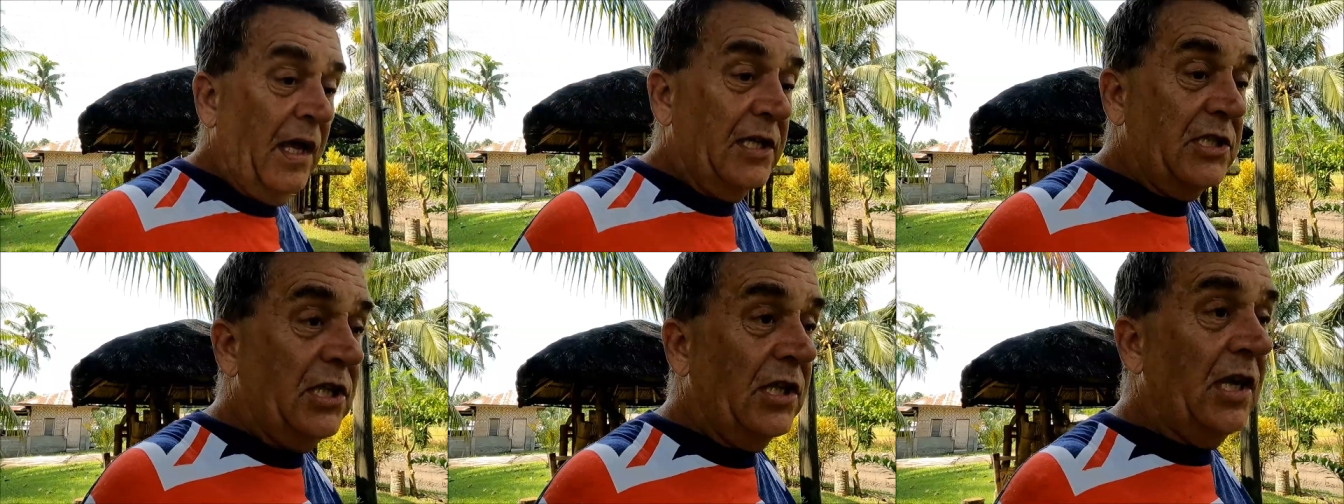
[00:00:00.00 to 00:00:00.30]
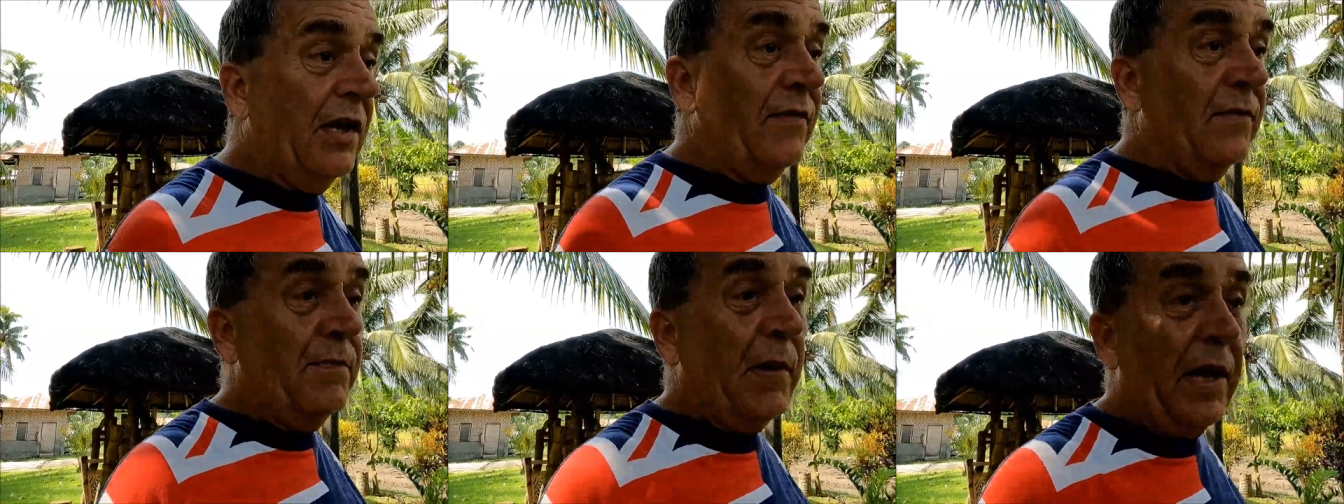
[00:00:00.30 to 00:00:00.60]
And
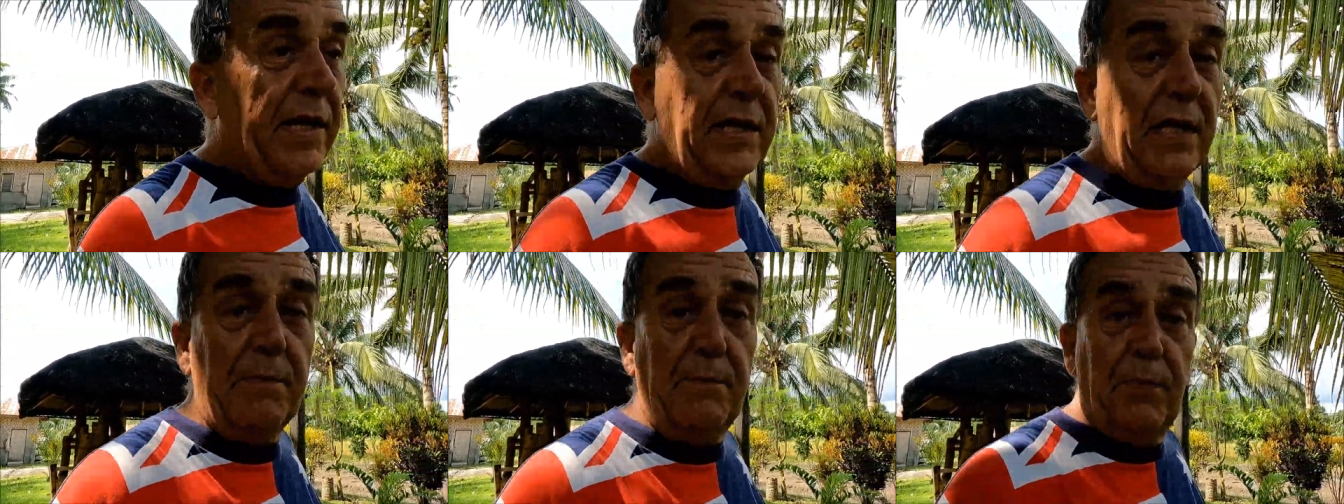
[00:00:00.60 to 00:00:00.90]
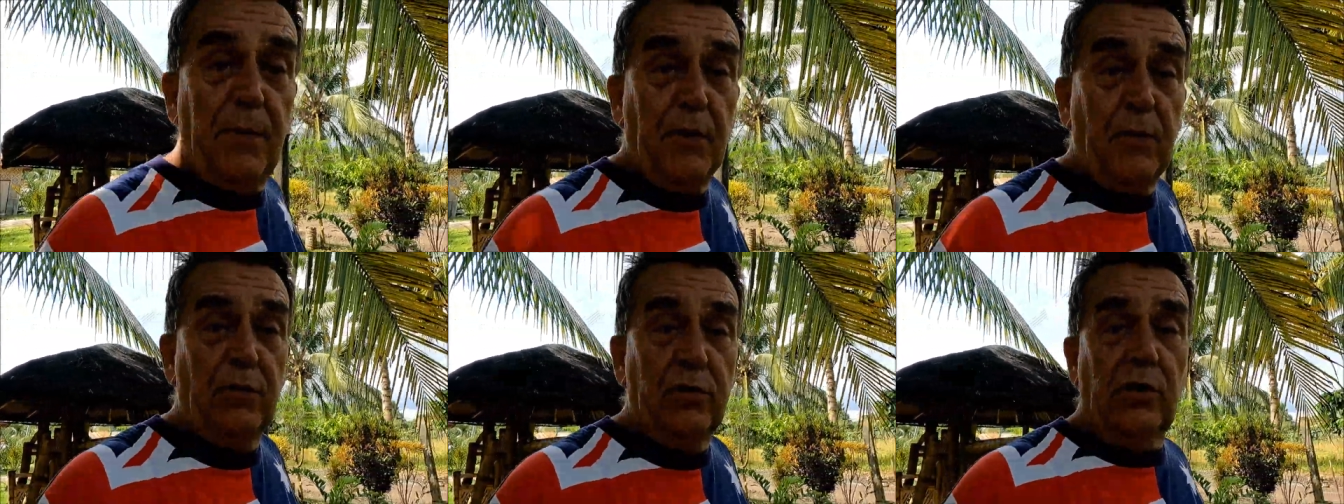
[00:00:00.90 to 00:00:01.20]
she even paid their
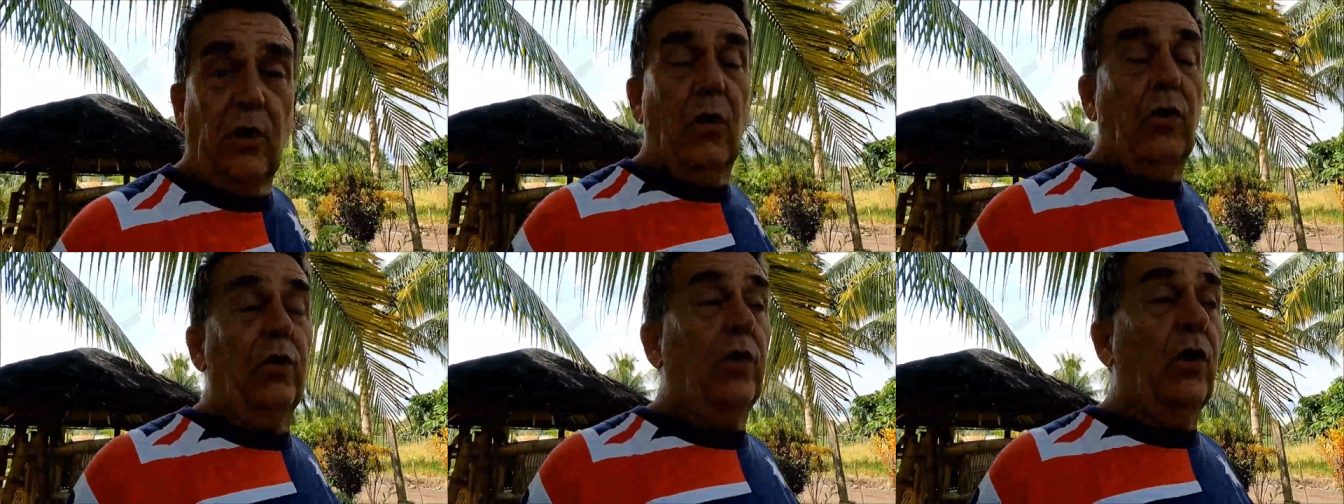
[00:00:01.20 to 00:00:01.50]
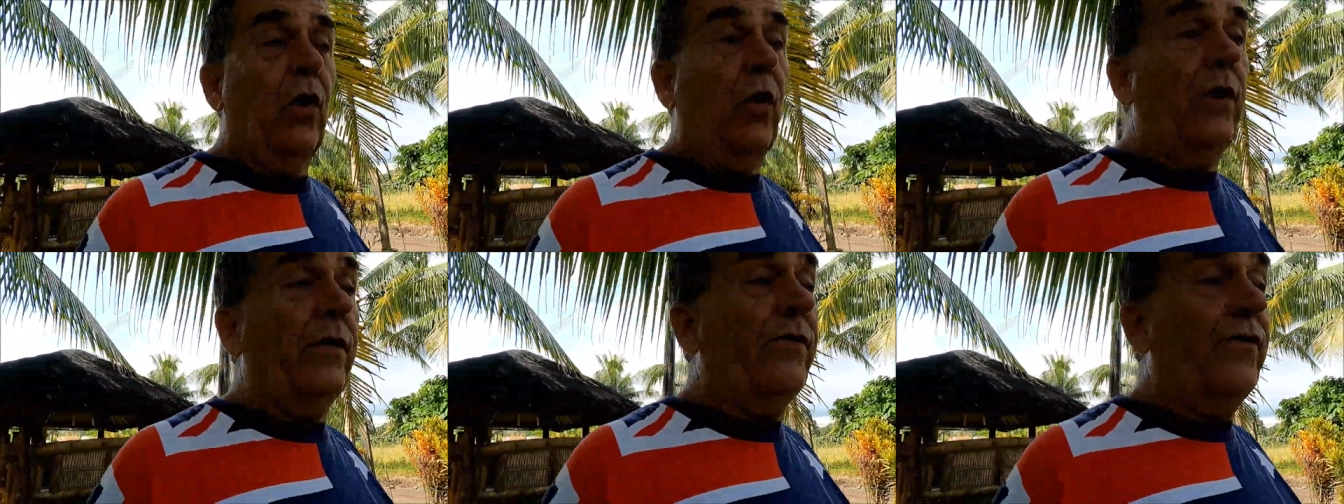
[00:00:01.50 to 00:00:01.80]
bills
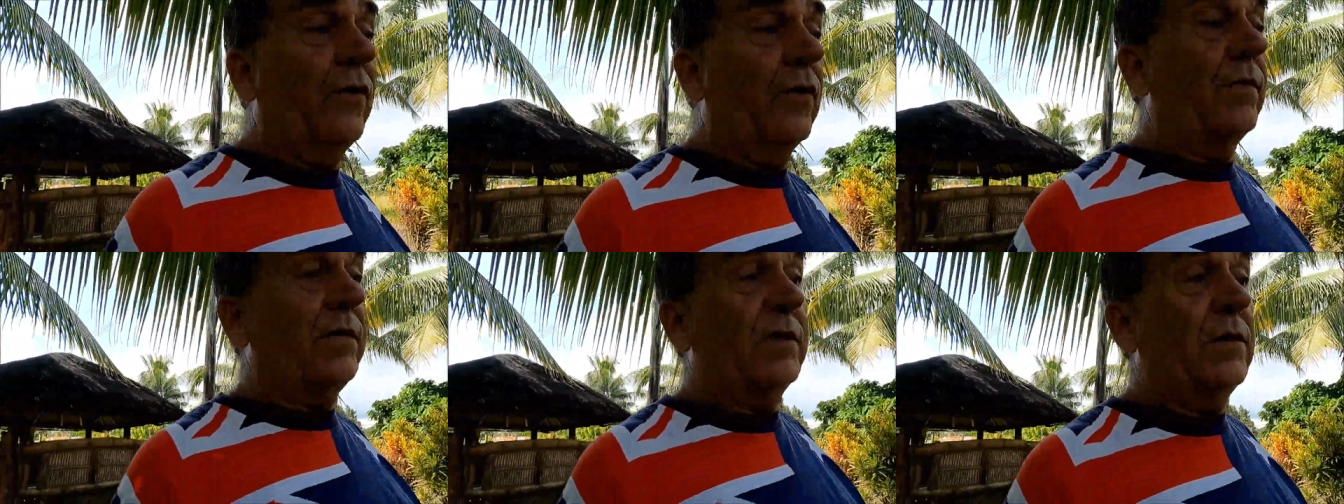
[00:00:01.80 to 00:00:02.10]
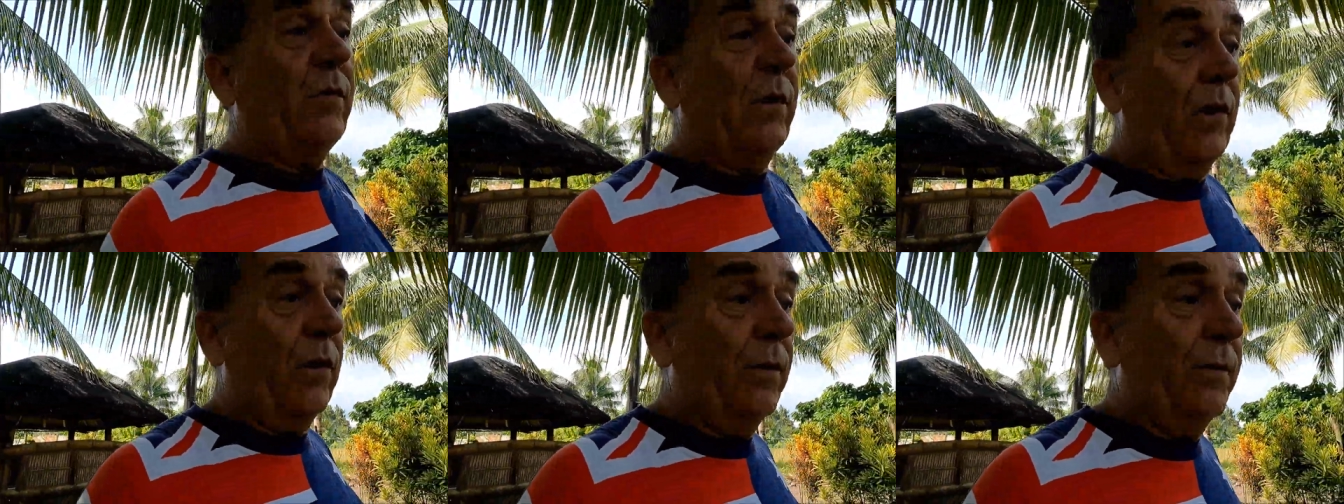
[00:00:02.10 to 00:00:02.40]
online for them
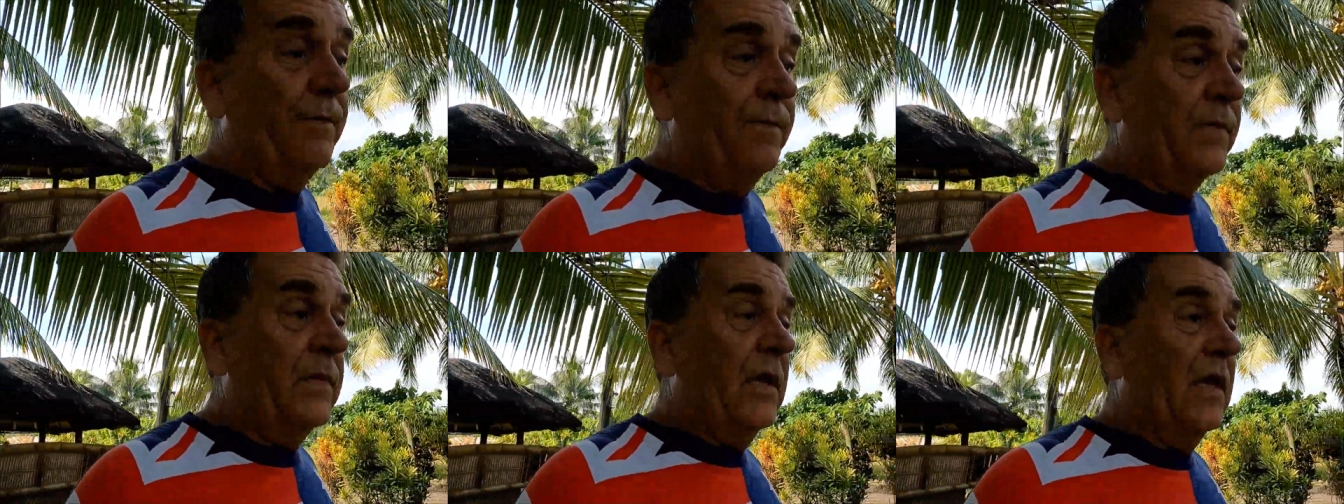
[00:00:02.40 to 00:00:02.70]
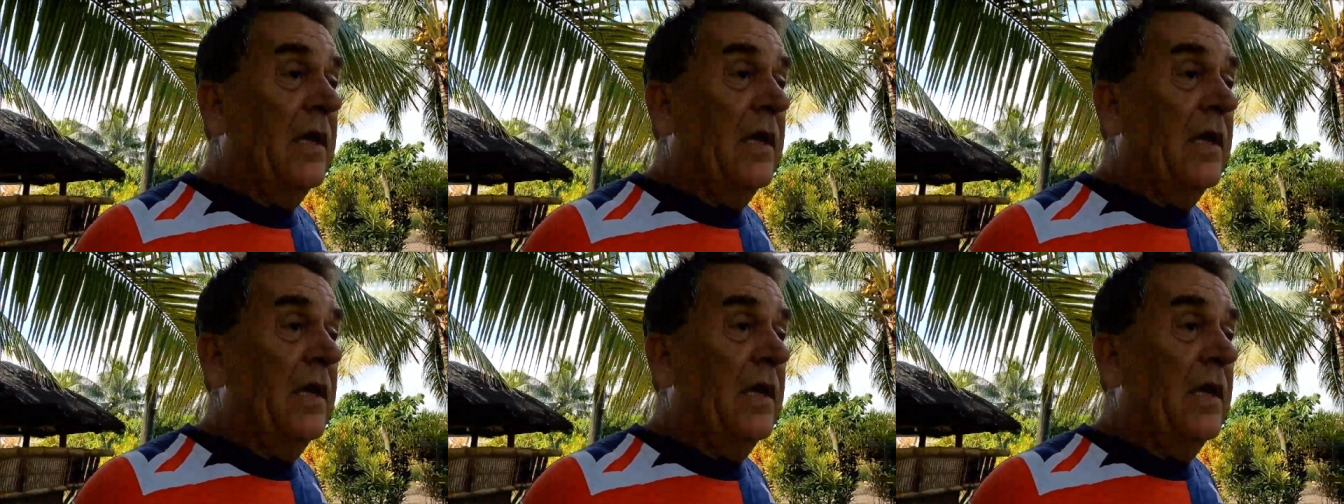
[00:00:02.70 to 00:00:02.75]
as well.